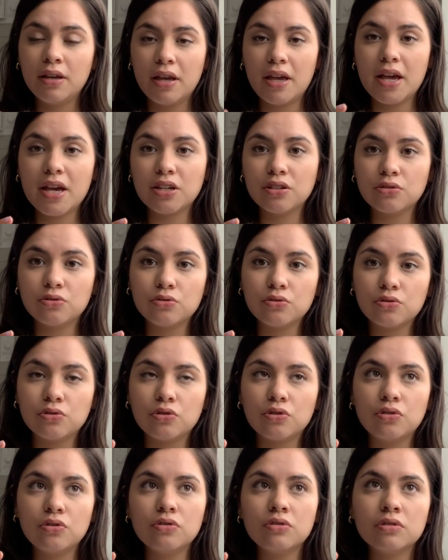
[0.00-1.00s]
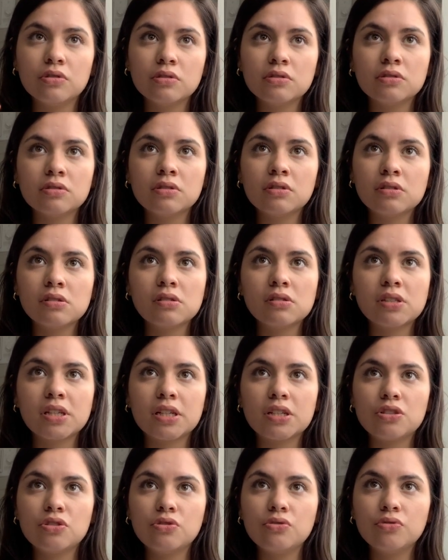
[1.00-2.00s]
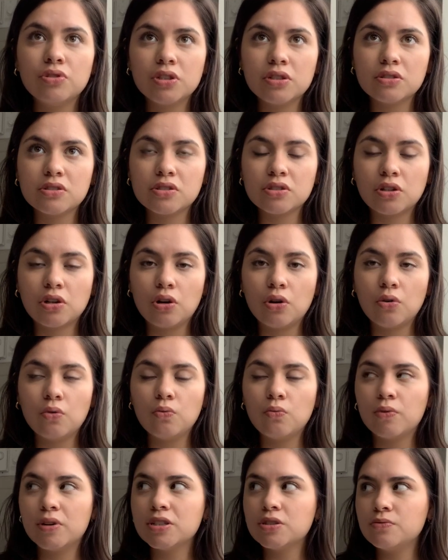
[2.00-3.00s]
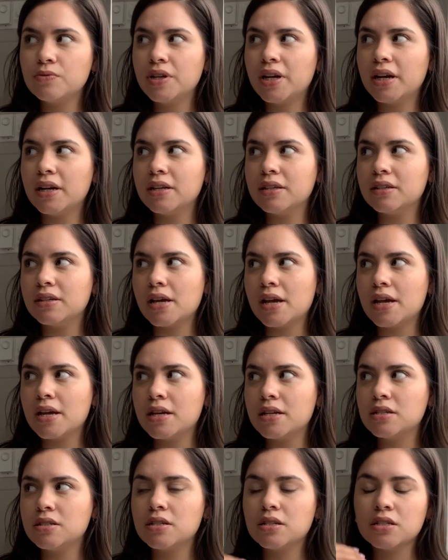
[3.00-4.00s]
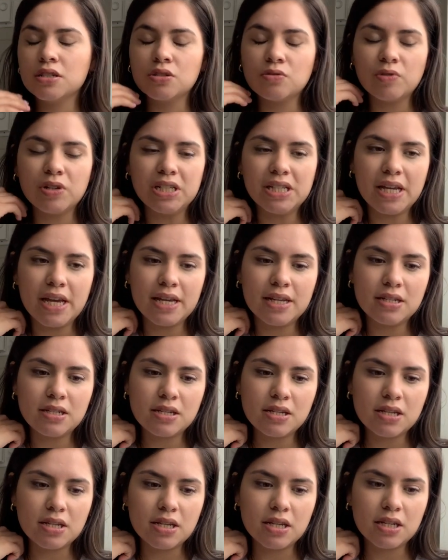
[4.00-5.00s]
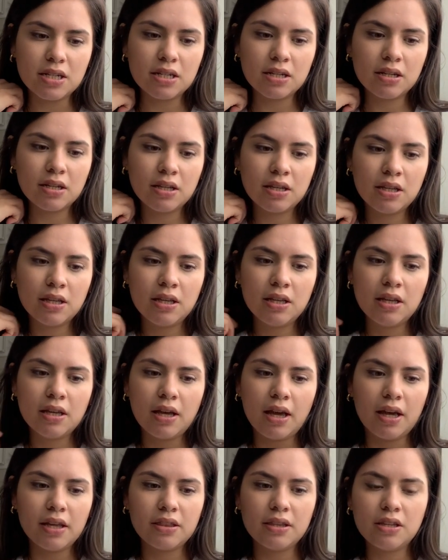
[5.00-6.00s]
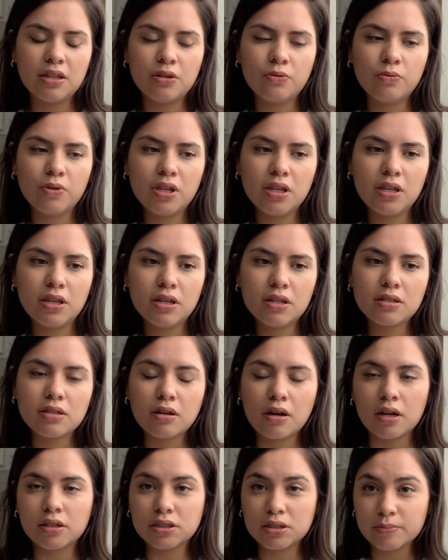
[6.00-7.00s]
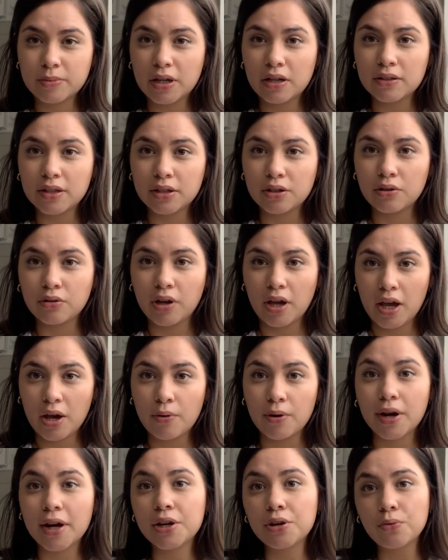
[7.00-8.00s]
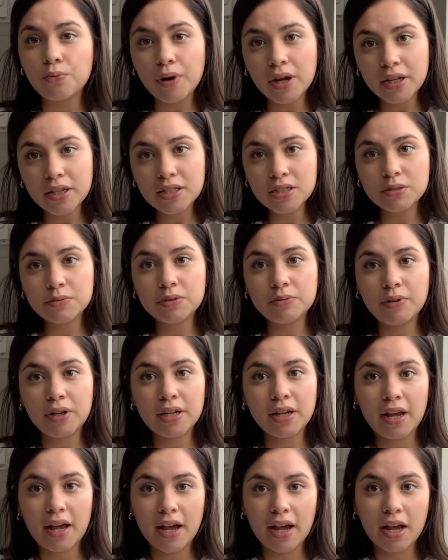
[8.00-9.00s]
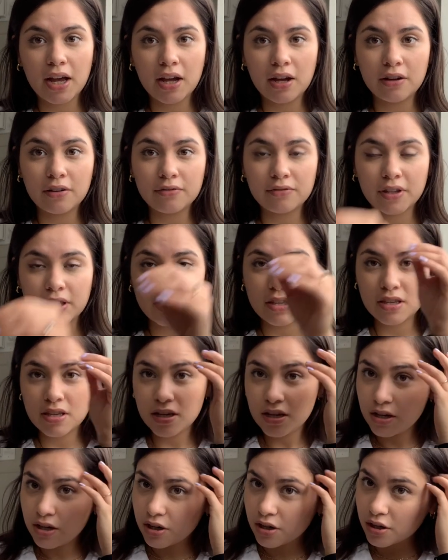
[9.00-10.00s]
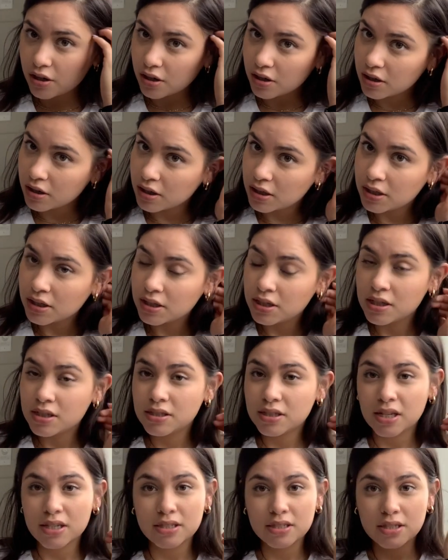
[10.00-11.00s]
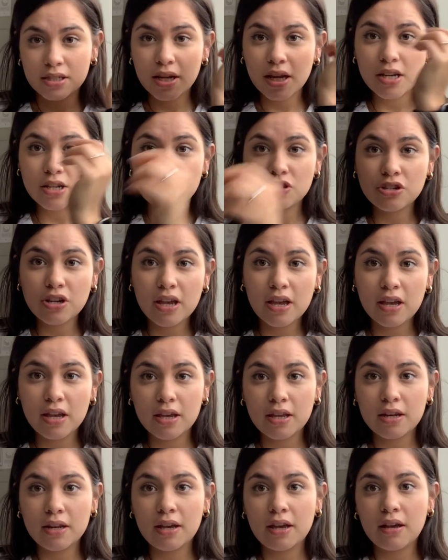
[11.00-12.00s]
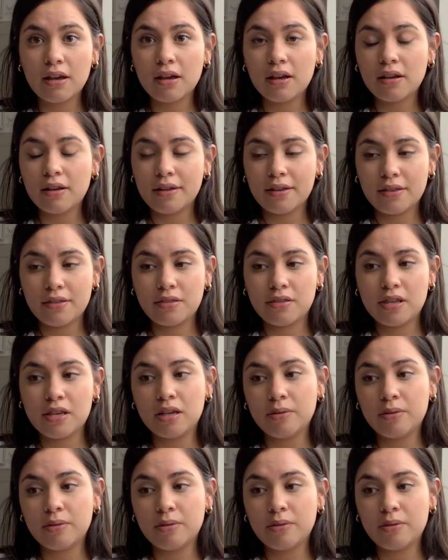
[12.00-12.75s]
and Google like 2 years ago. Once we got engaged in 2018, I think we talked about like, okay, what kind of wedding do we want to have? Like here, destination, think